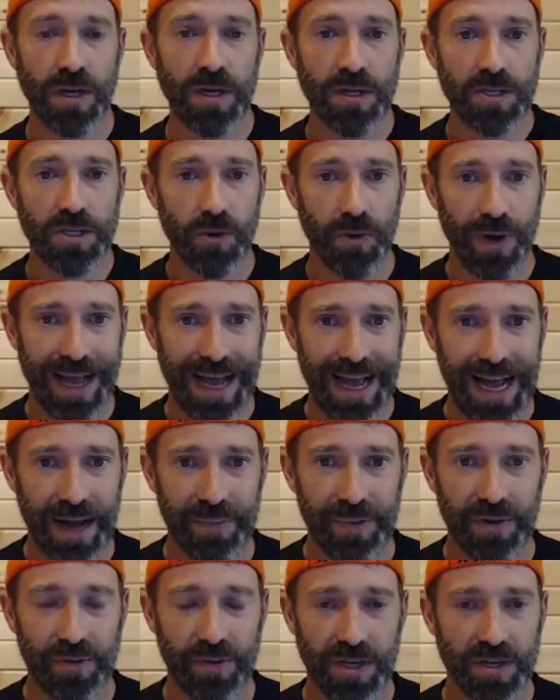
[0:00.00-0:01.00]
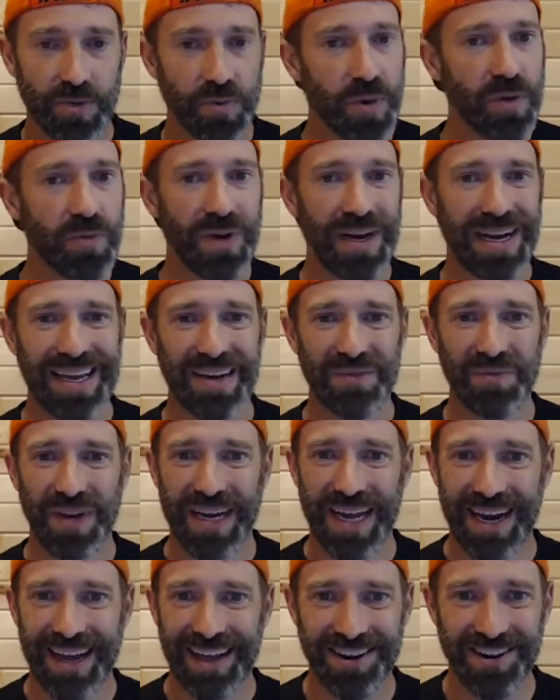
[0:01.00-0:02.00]
So what happened was we went in, we
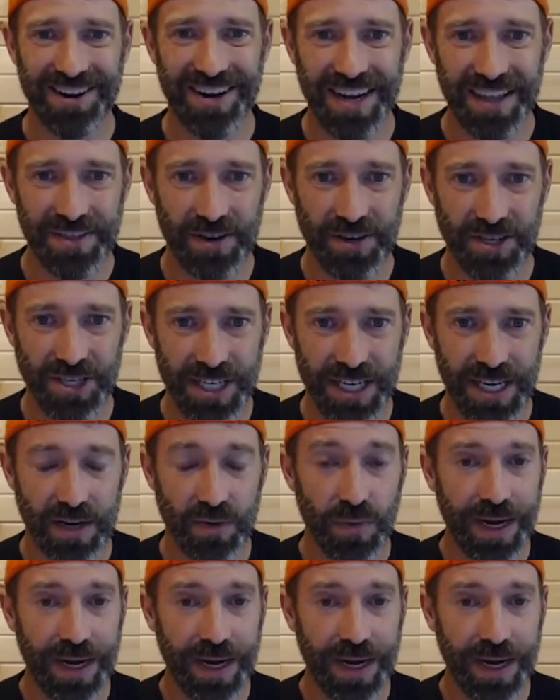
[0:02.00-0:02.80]
got underneath their skin,